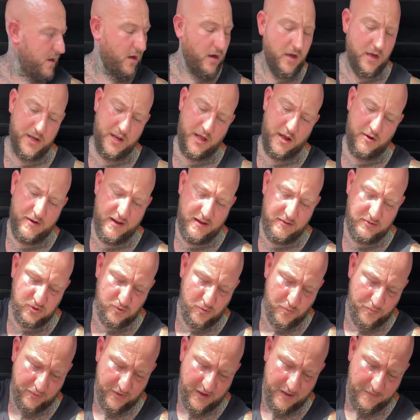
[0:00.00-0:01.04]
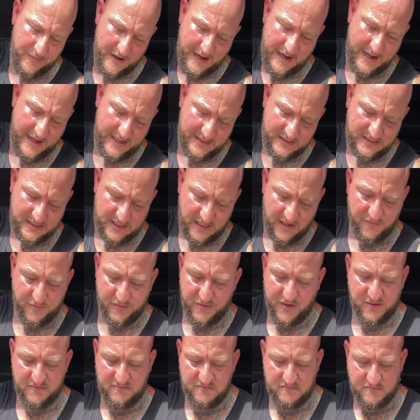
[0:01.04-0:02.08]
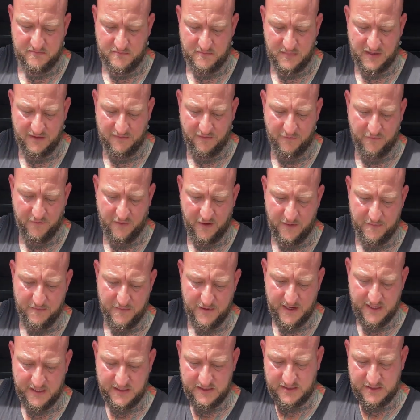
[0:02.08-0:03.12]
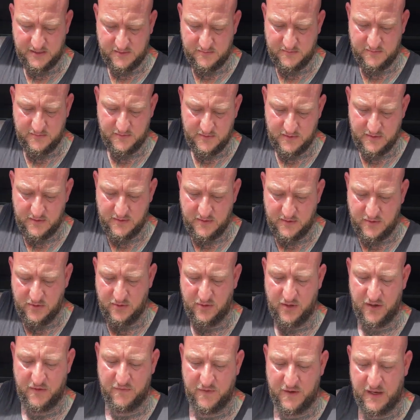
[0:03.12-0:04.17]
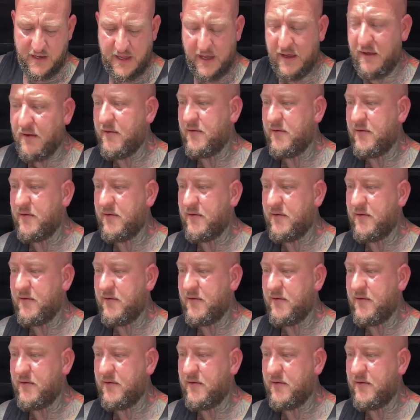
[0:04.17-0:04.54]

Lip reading: I know that was all pre-packed, that stuff, but another 5 minutes, not even that.